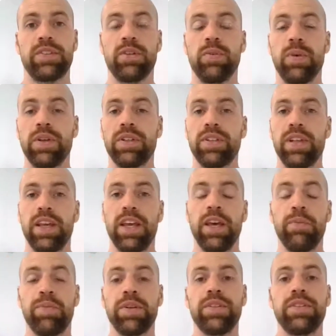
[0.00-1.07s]
So what
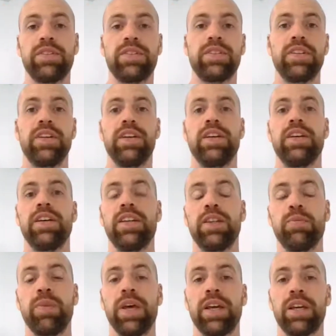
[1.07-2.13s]
happens in
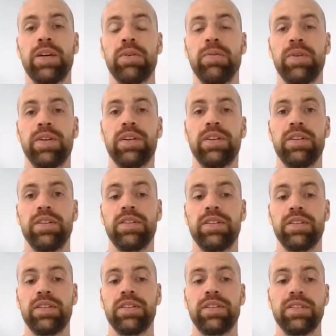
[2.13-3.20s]
the back when
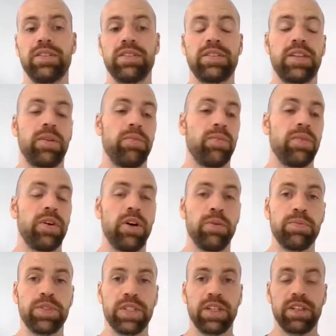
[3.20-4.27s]
some
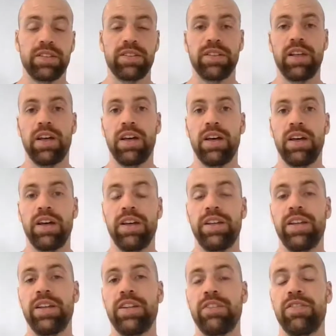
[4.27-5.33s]
objects are
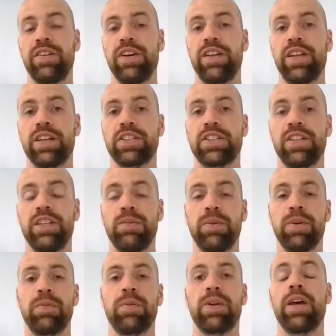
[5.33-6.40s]
identified, actually
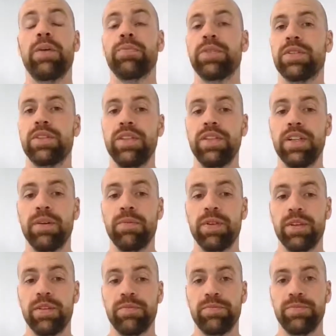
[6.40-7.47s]
what happens in
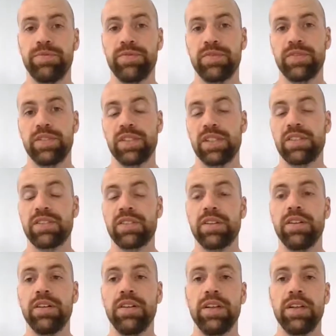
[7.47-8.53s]
EWM. That's
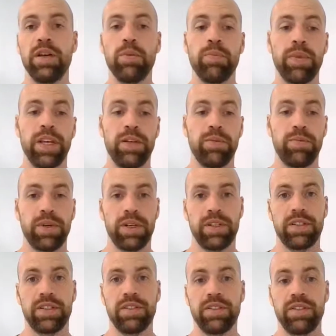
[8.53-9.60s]
the main
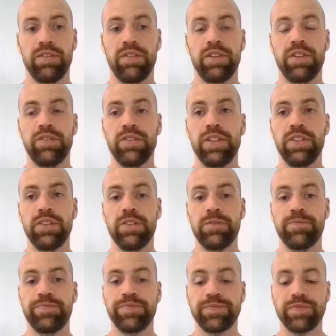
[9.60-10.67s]
part of this video.